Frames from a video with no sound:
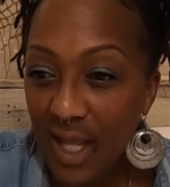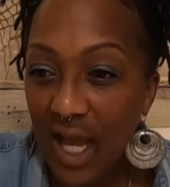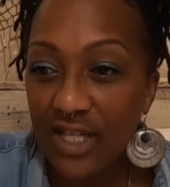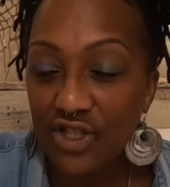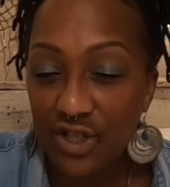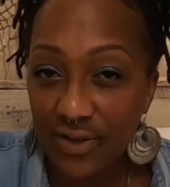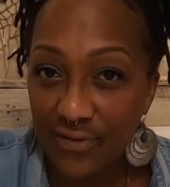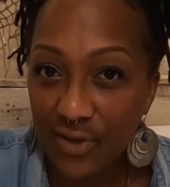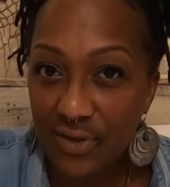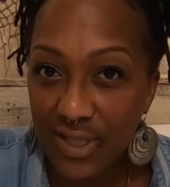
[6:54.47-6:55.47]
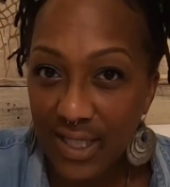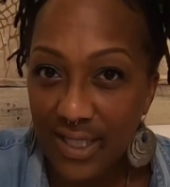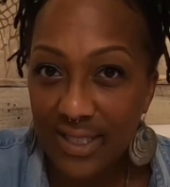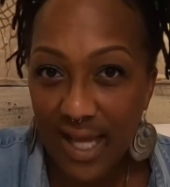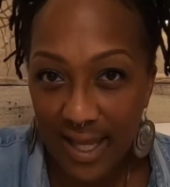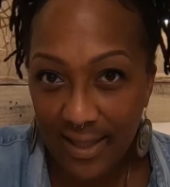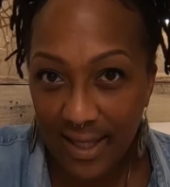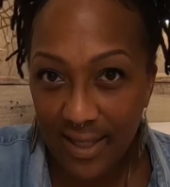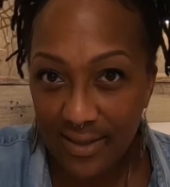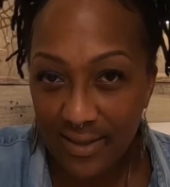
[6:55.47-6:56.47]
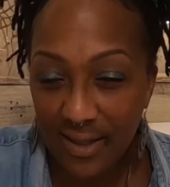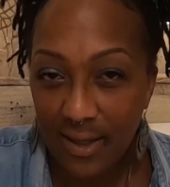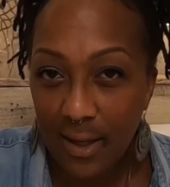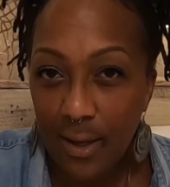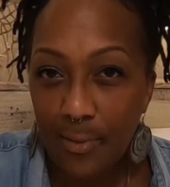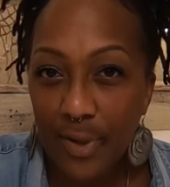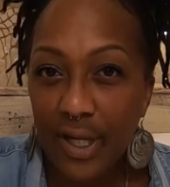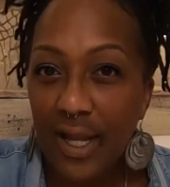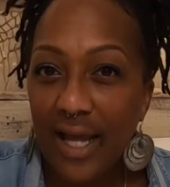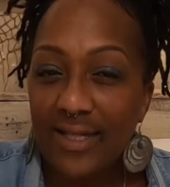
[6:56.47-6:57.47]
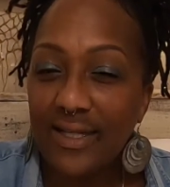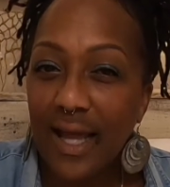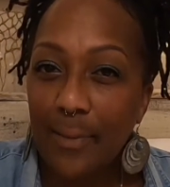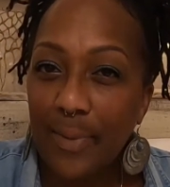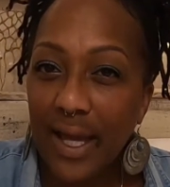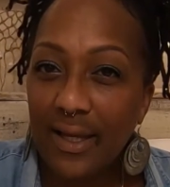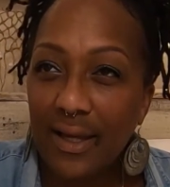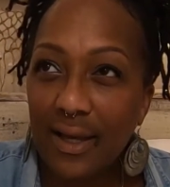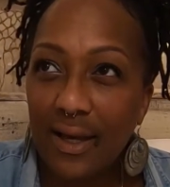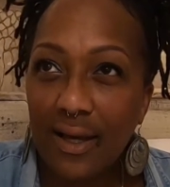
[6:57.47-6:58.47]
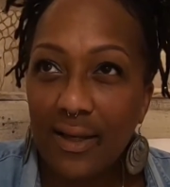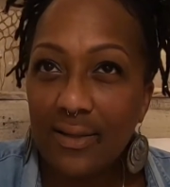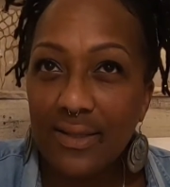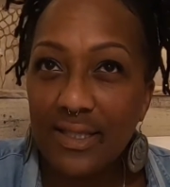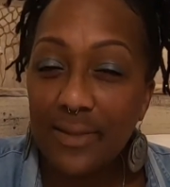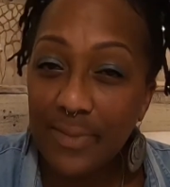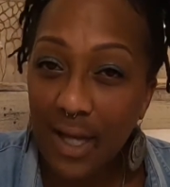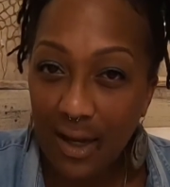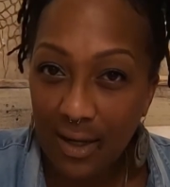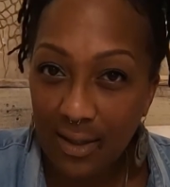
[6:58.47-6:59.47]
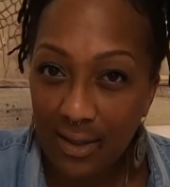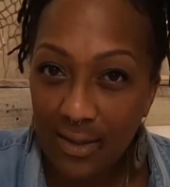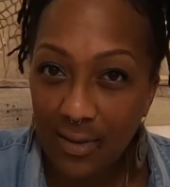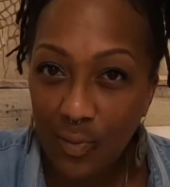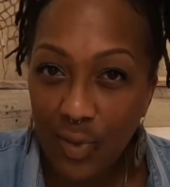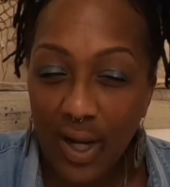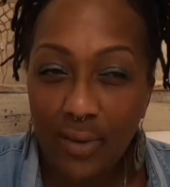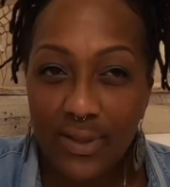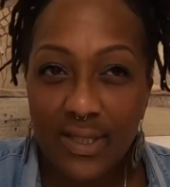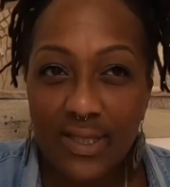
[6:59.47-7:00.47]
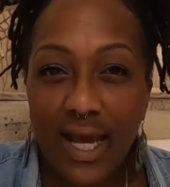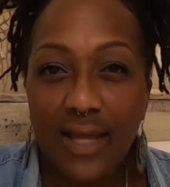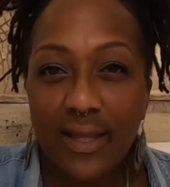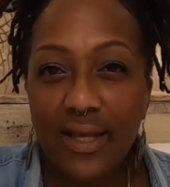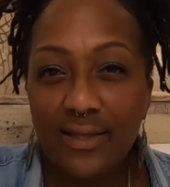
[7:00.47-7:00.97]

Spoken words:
I should have used it in Thailand, but I did not buy a SIM card when I was in Thailand.